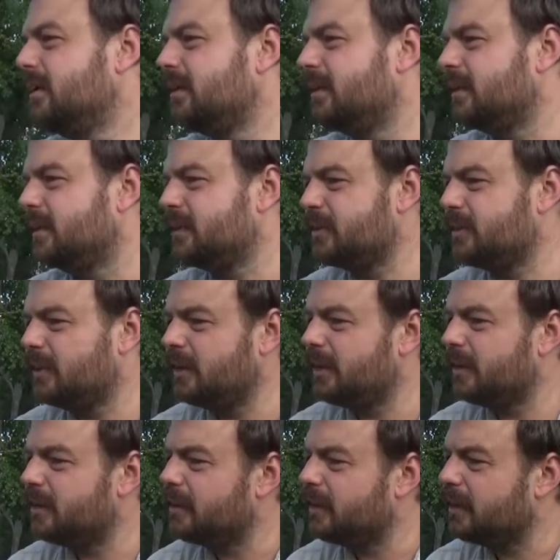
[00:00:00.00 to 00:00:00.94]
it
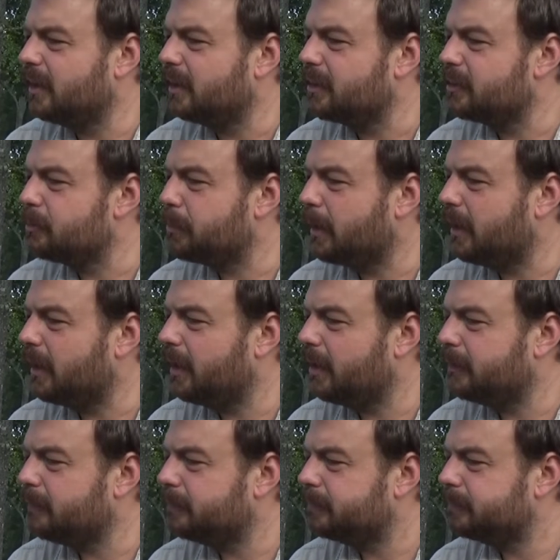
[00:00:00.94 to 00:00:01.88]
said
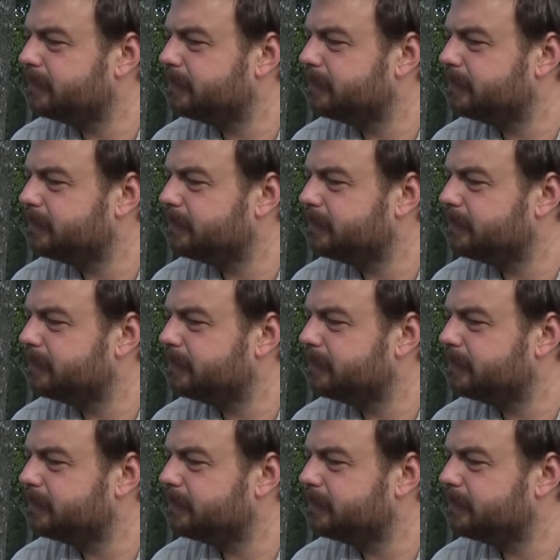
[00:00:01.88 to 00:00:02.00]
Spain